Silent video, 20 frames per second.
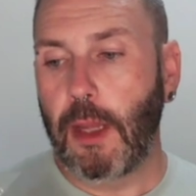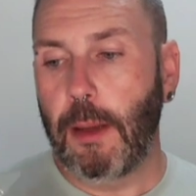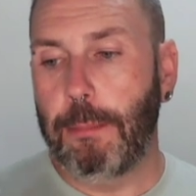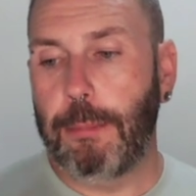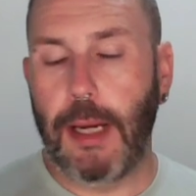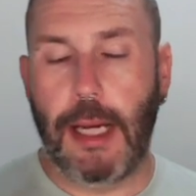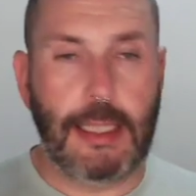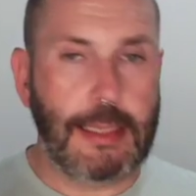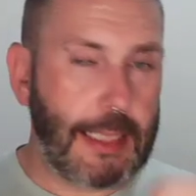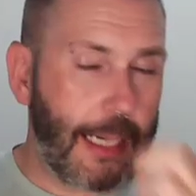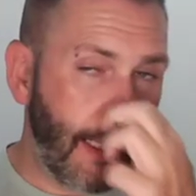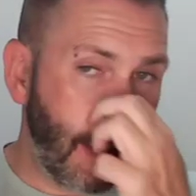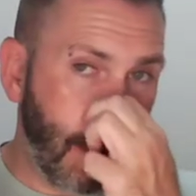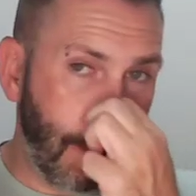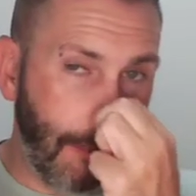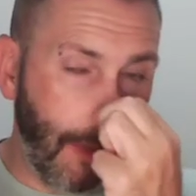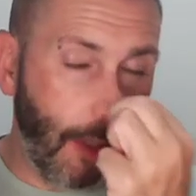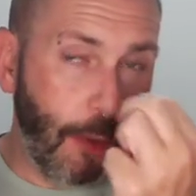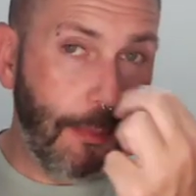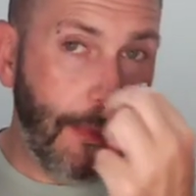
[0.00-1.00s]
but at the
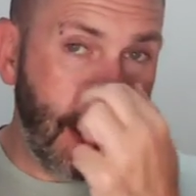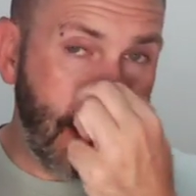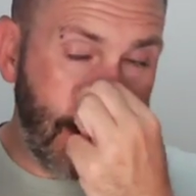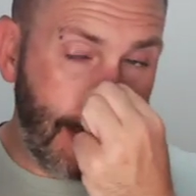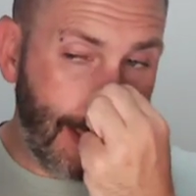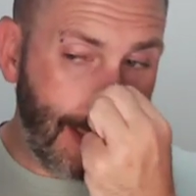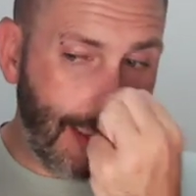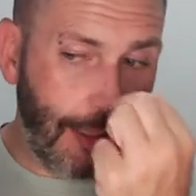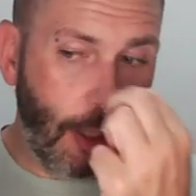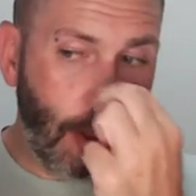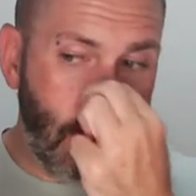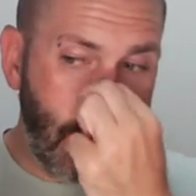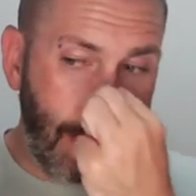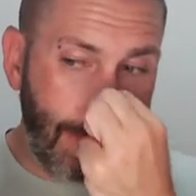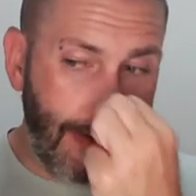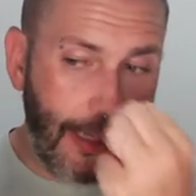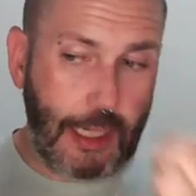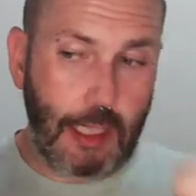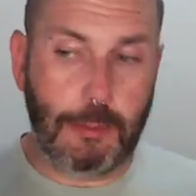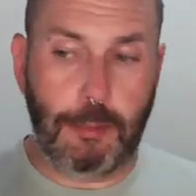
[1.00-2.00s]
moment it's only
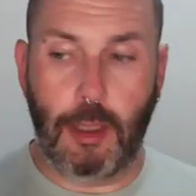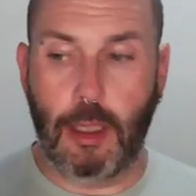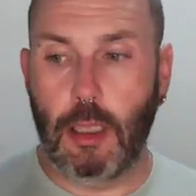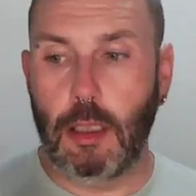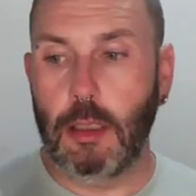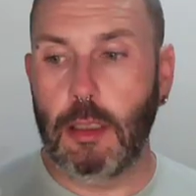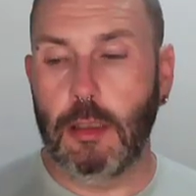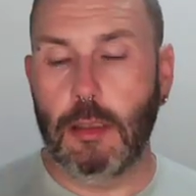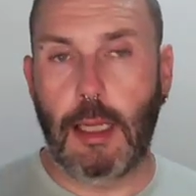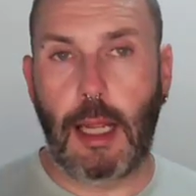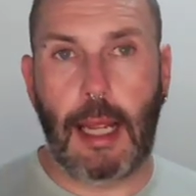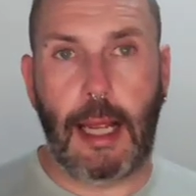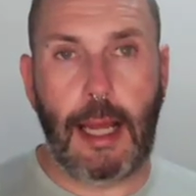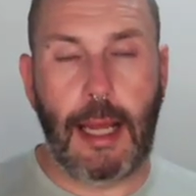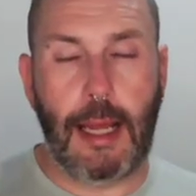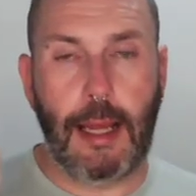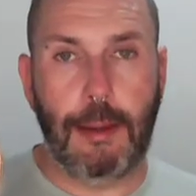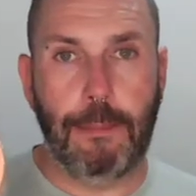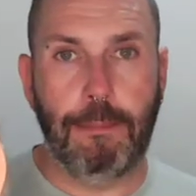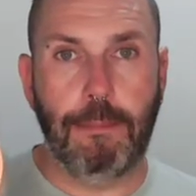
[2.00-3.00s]
available
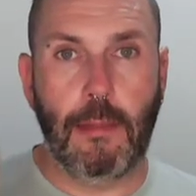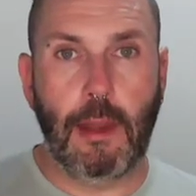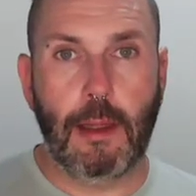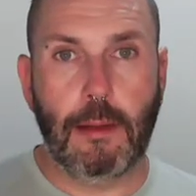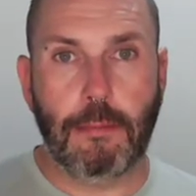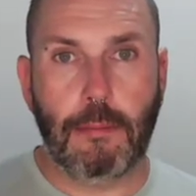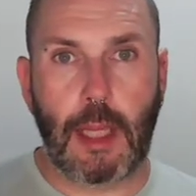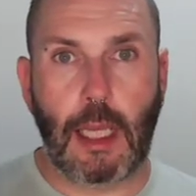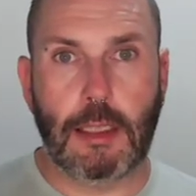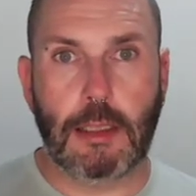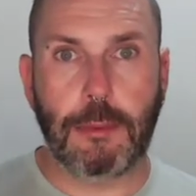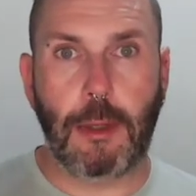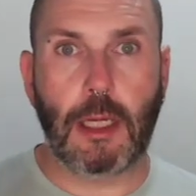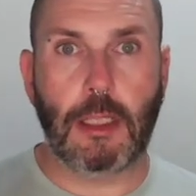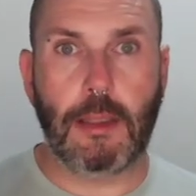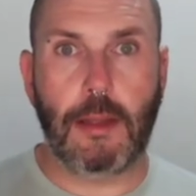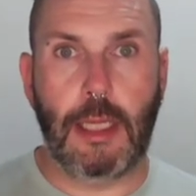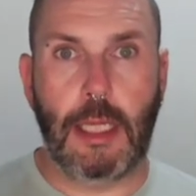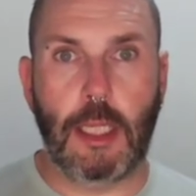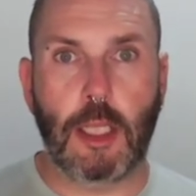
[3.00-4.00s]
as
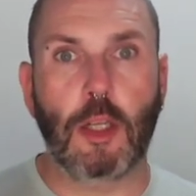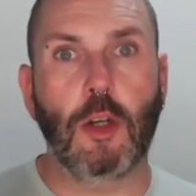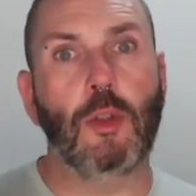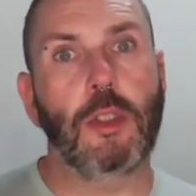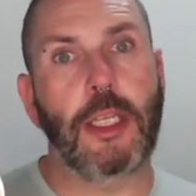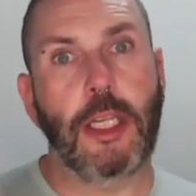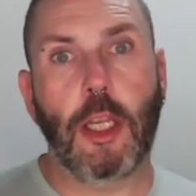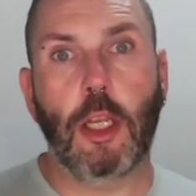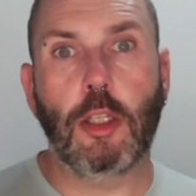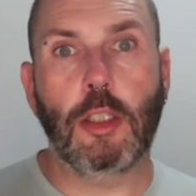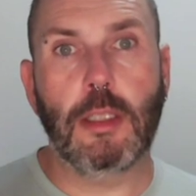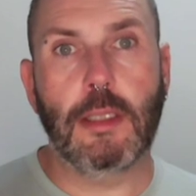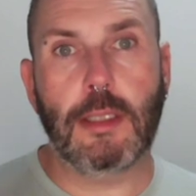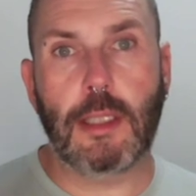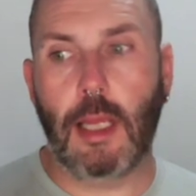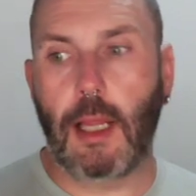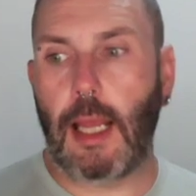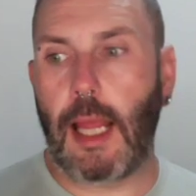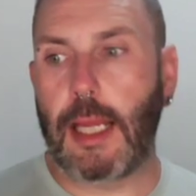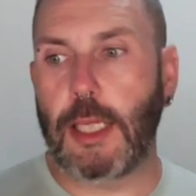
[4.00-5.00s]
part of the Goldie Goodness
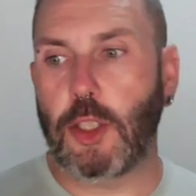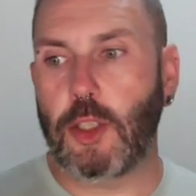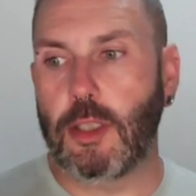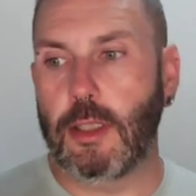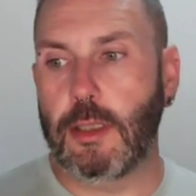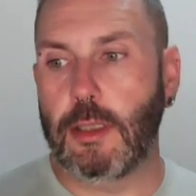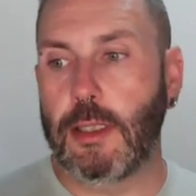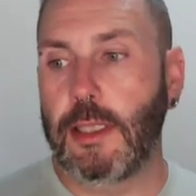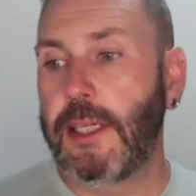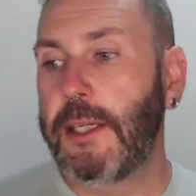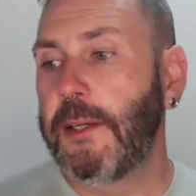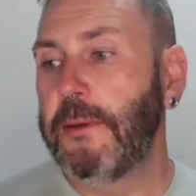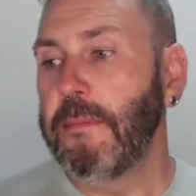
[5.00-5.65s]
collection,